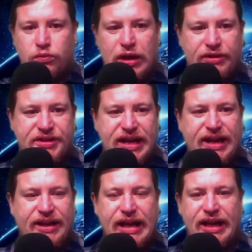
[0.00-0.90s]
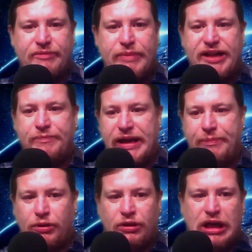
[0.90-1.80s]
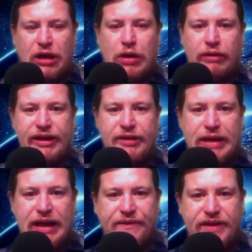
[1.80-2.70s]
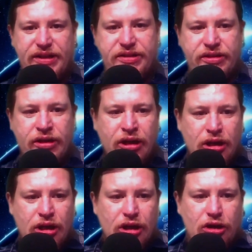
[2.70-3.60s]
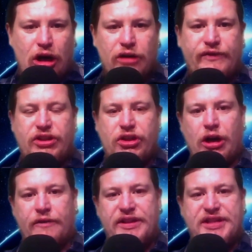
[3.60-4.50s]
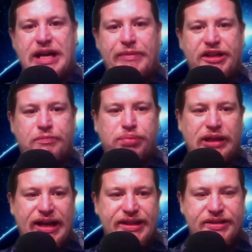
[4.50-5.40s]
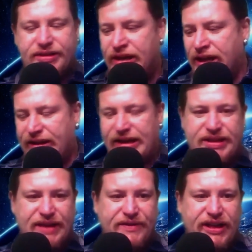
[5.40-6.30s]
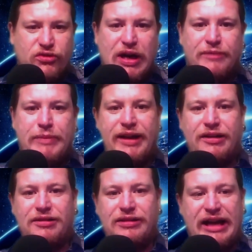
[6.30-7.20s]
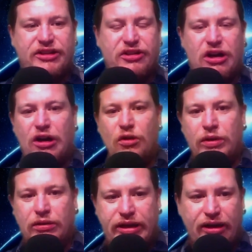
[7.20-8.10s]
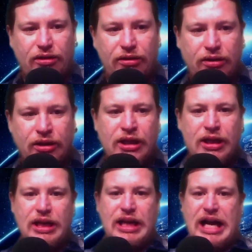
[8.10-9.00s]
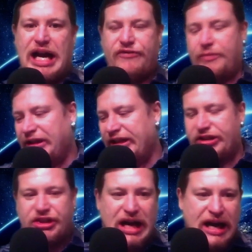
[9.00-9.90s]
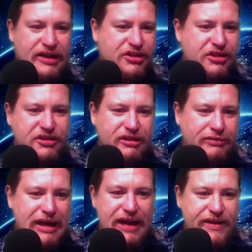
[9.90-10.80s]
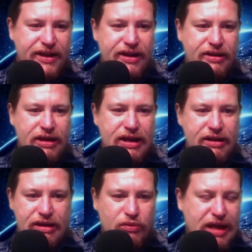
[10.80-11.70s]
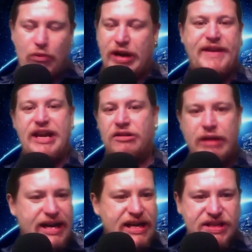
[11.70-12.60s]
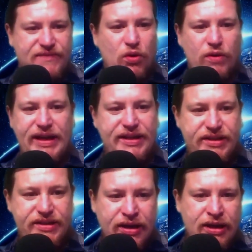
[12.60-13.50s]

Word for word: Well said. And many people are worried about this COVID shot that's come into place. They said the drug maker Glaxo will kill half a million sharks just to create the, get one of the ingredients for this.